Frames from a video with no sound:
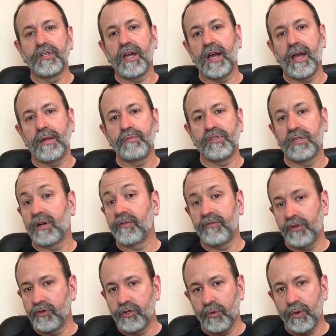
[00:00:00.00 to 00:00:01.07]
times in our
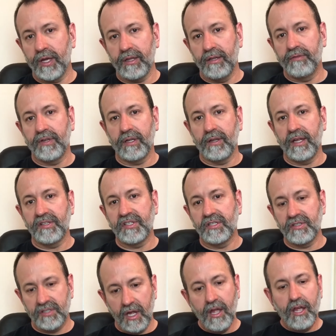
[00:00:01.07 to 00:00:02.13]
future weightlifting
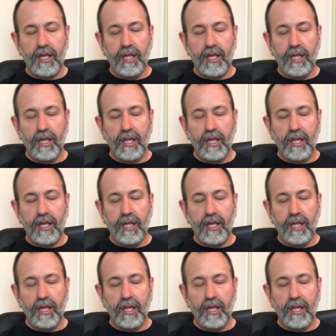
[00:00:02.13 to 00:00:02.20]
lessons.